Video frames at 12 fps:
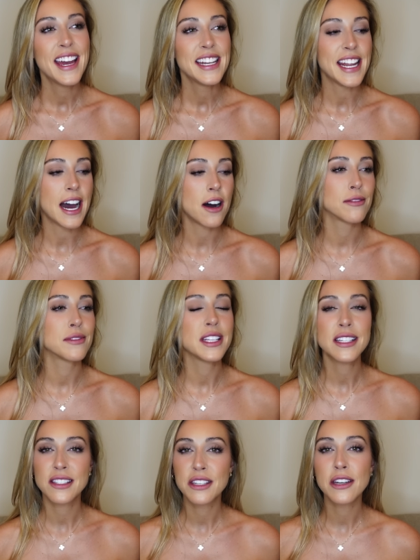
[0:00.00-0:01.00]
Now
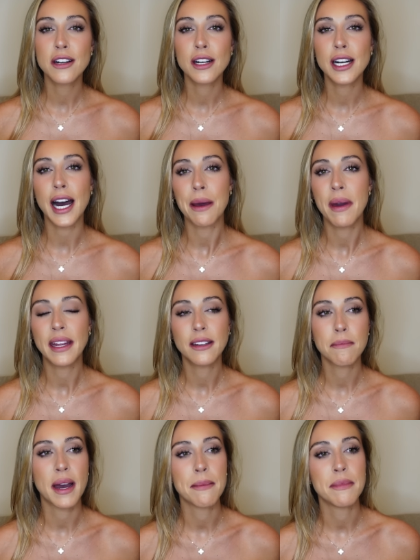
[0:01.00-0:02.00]
this year I made
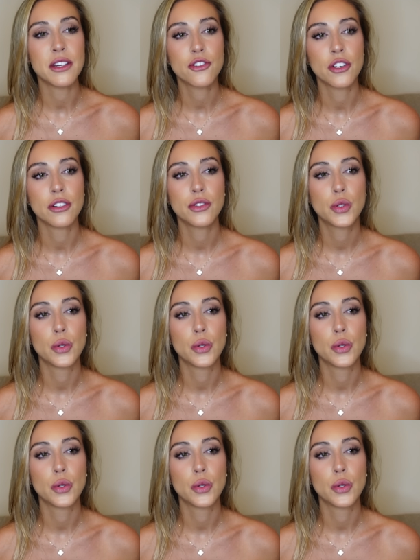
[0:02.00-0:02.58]
it my mission